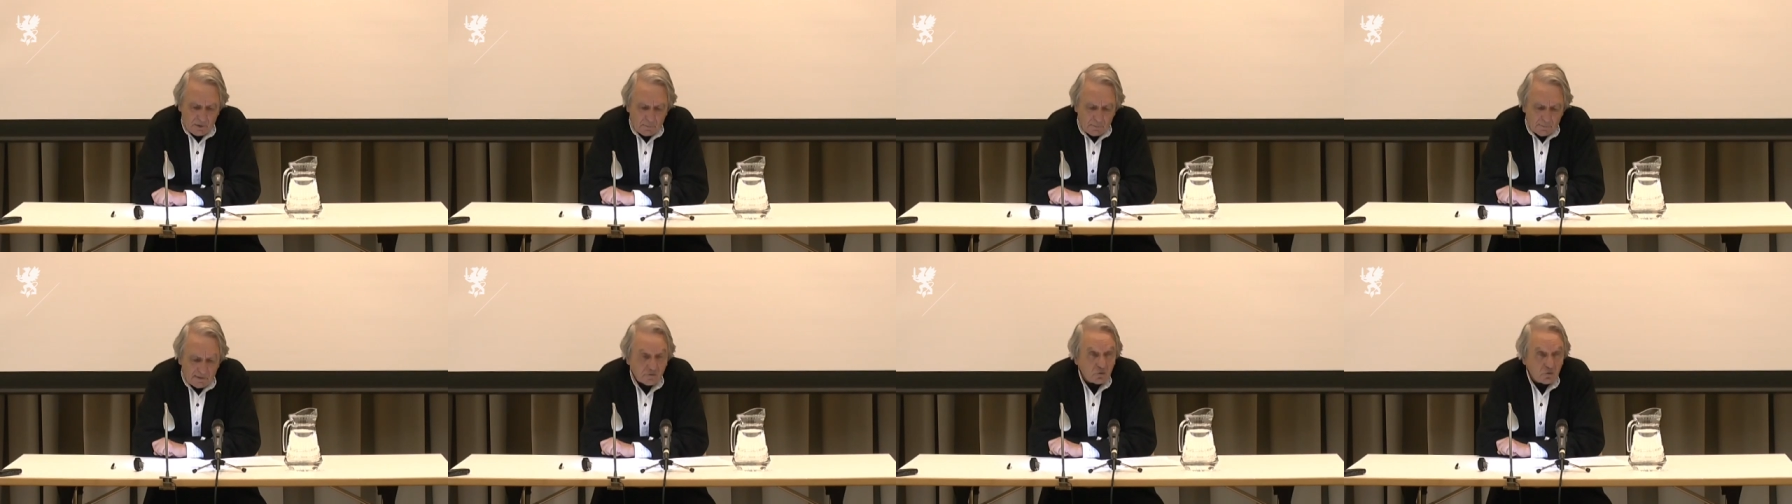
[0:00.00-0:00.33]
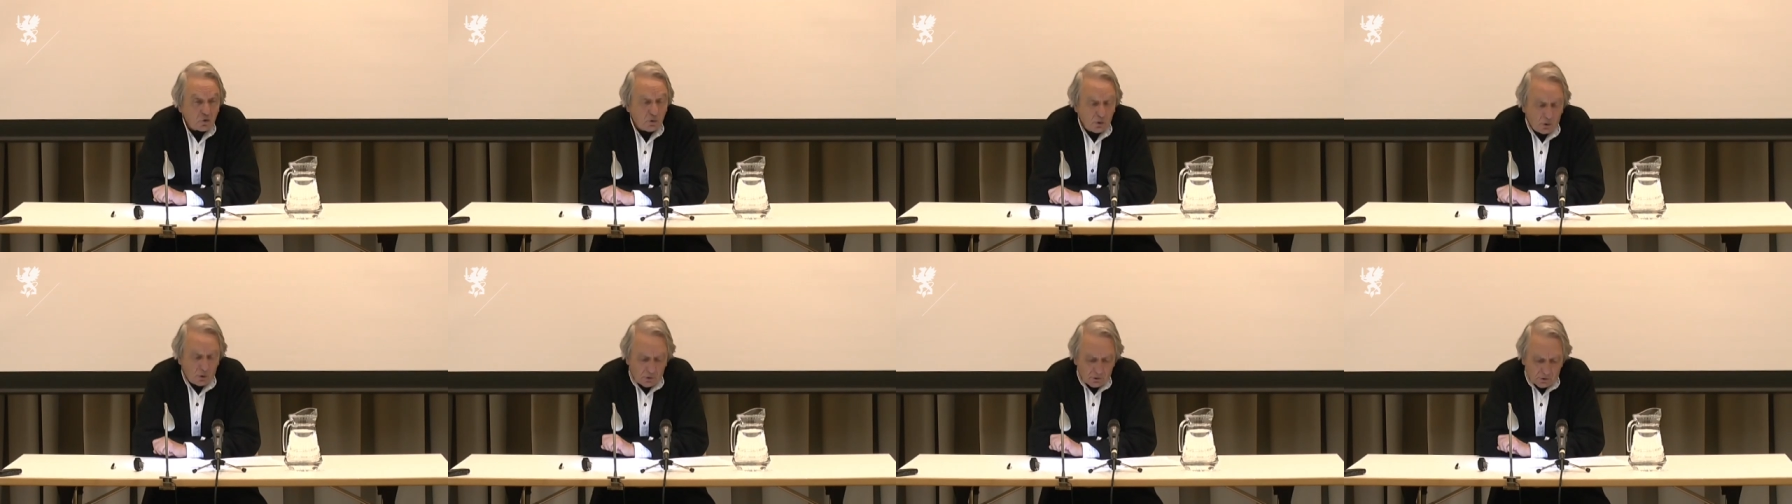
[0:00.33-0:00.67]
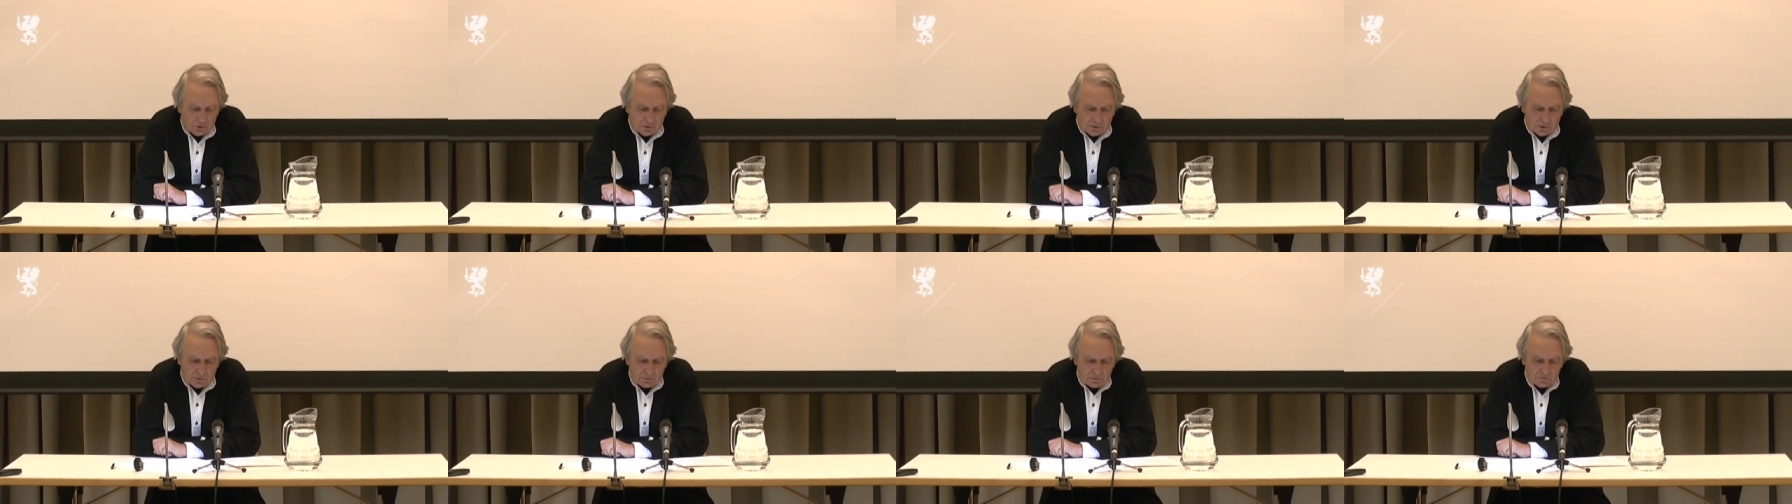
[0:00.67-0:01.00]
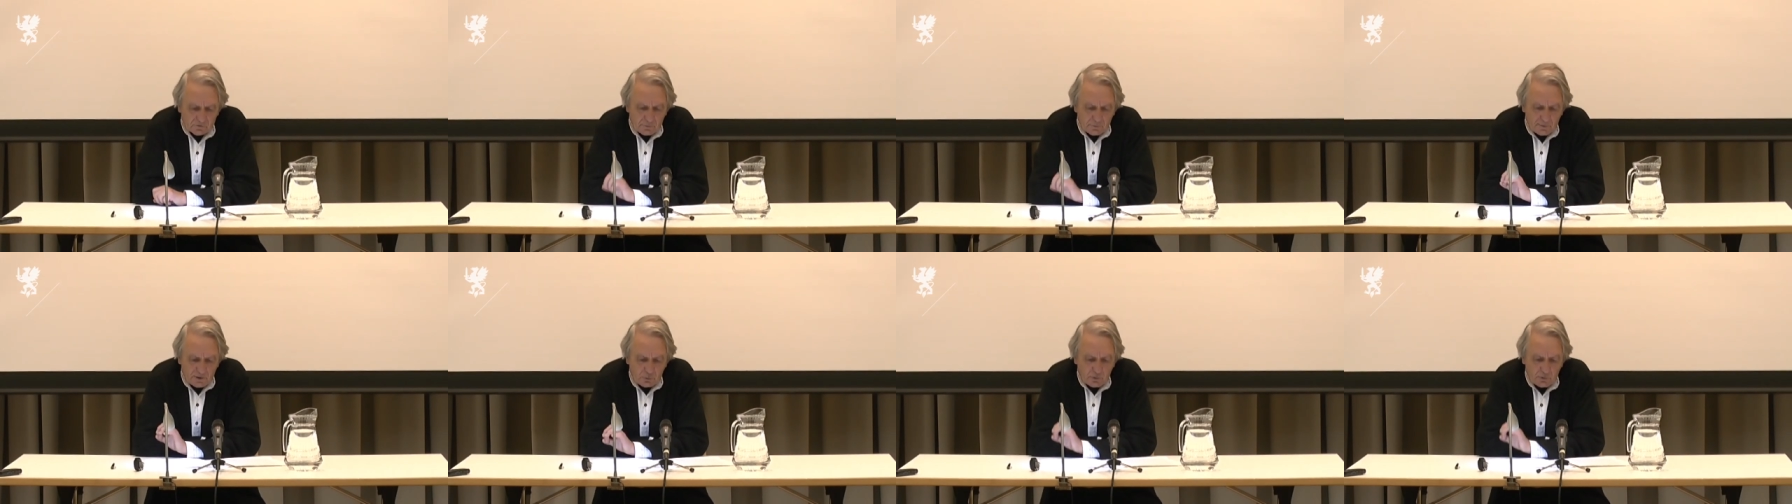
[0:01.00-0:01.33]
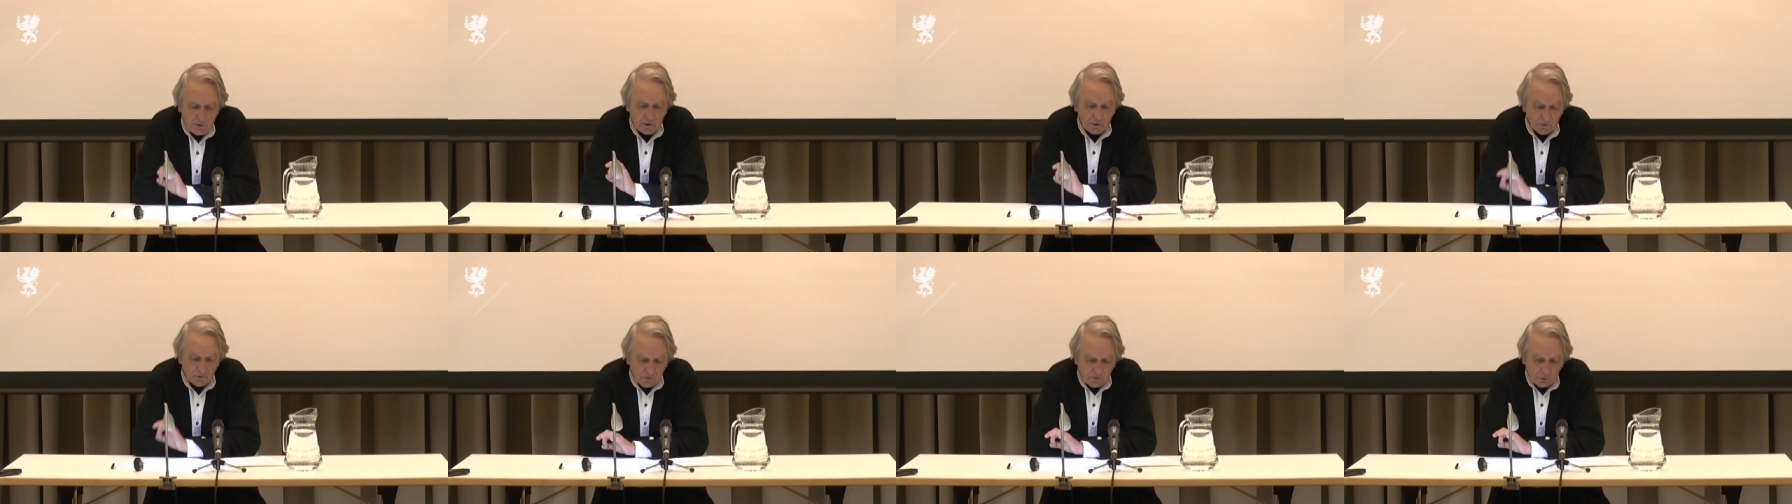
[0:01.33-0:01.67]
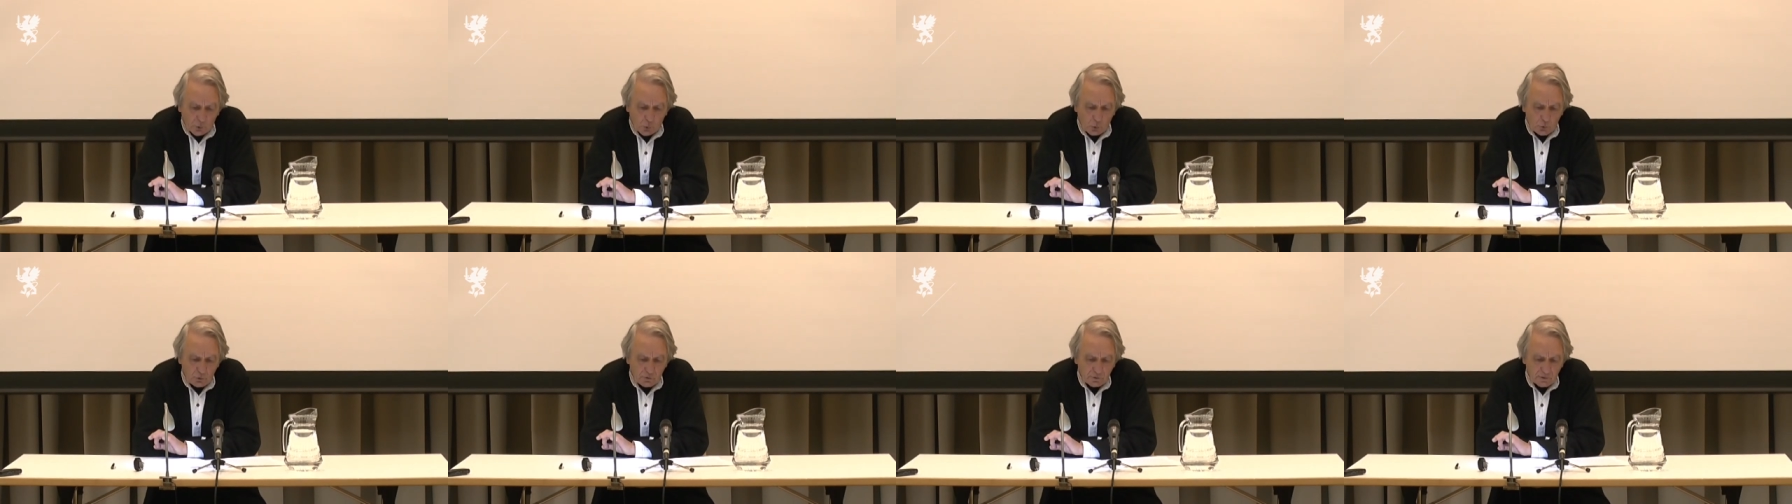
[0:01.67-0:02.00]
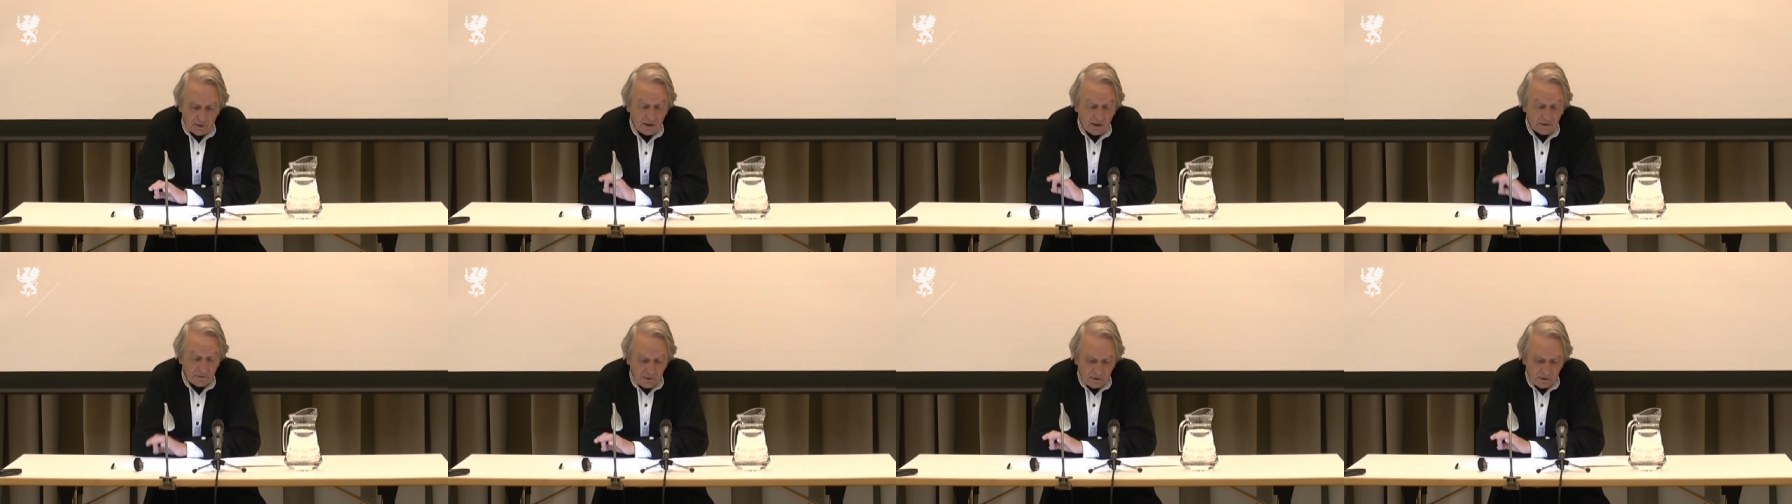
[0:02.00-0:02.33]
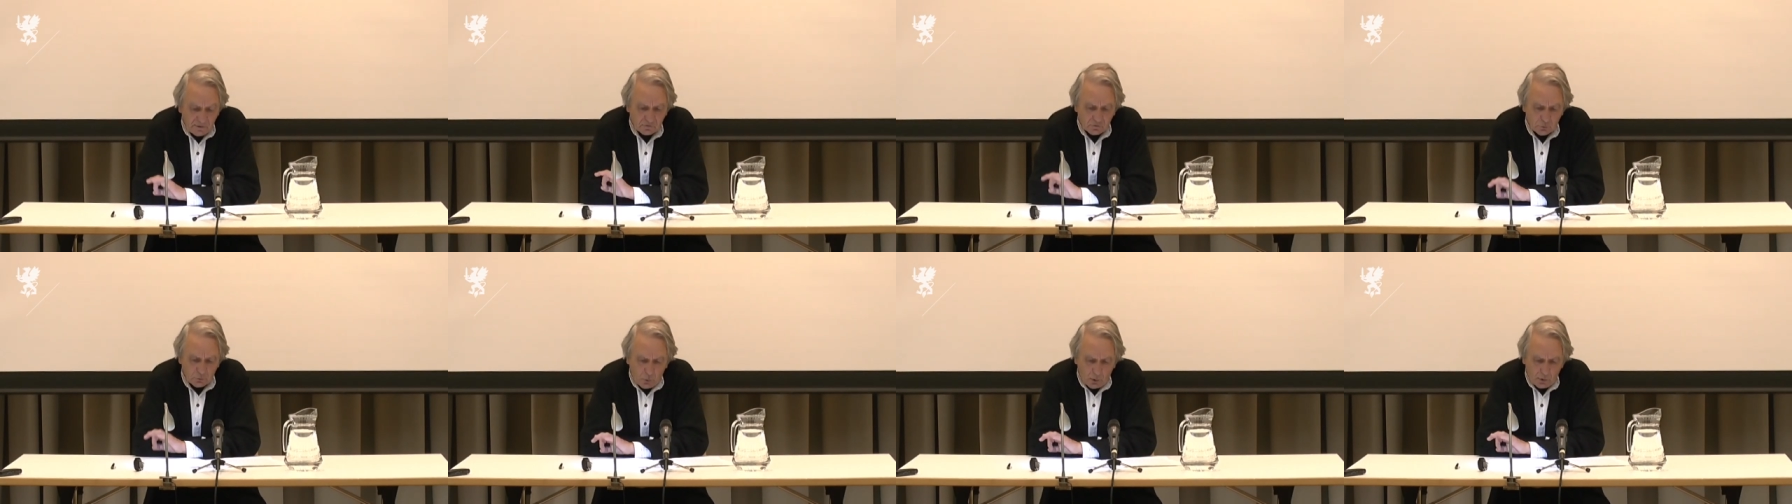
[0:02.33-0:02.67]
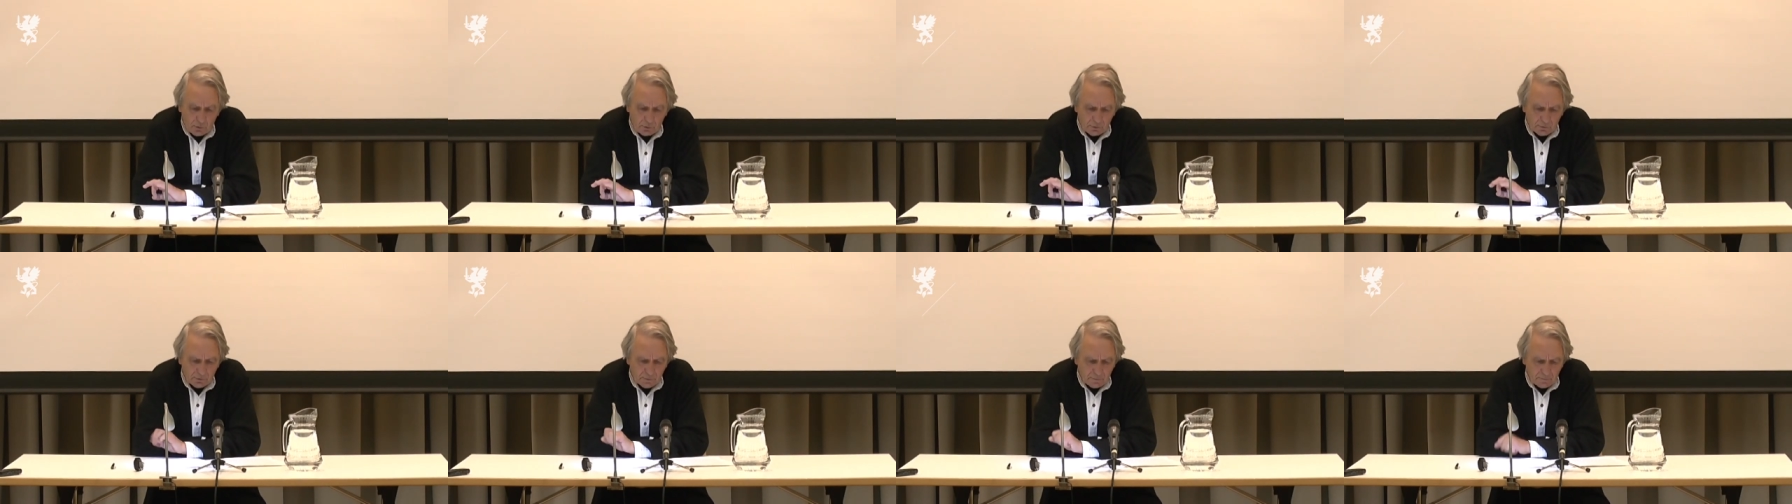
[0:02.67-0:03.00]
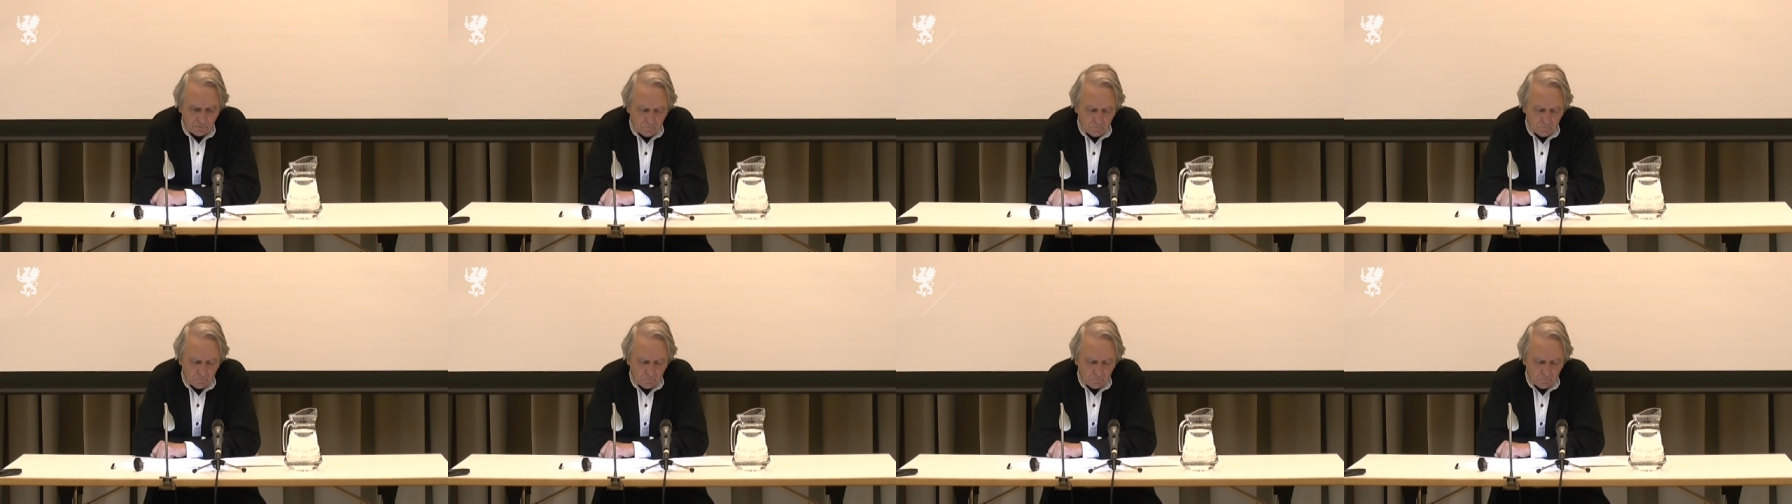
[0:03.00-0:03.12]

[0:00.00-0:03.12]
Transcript: by the concordance between thought and its word.